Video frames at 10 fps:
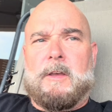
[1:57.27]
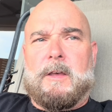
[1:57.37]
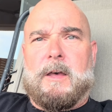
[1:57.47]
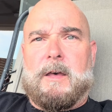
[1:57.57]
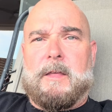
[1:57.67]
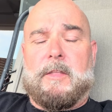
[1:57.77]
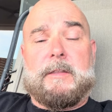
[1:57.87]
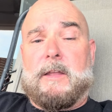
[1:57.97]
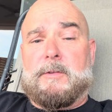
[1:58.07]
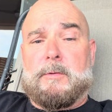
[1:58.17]
the
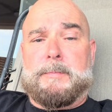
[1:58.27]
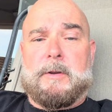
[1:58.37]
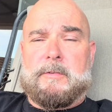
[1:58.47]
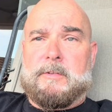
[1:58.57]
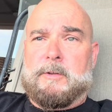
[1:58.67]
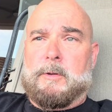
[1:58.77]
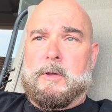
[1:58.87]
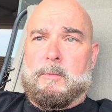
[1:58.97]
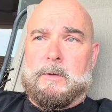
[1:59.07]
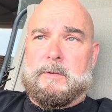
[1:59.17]
tattoo and piercing
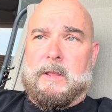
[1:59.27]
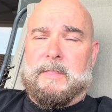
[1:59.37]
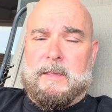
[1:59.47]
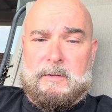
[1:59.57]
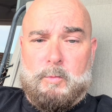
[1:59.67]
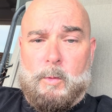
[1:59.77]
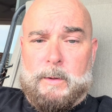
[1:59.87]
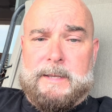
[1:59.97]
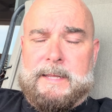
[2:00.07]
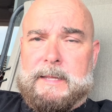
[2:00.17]
studio, which I think is what
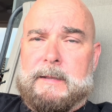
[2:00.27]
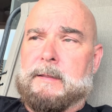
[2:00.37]
we need.